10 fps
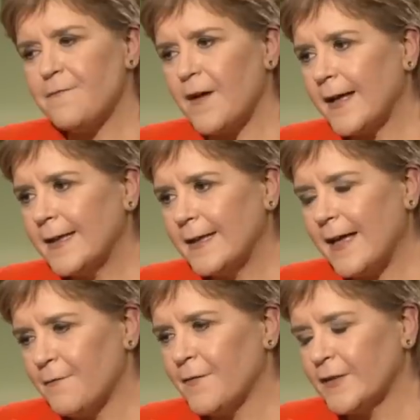If I
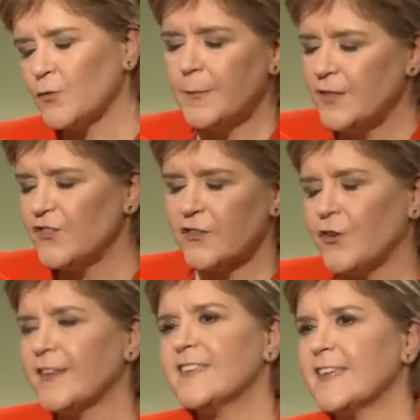ever, I don't mean just
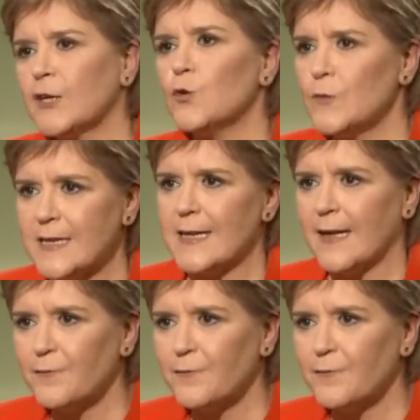on a single day,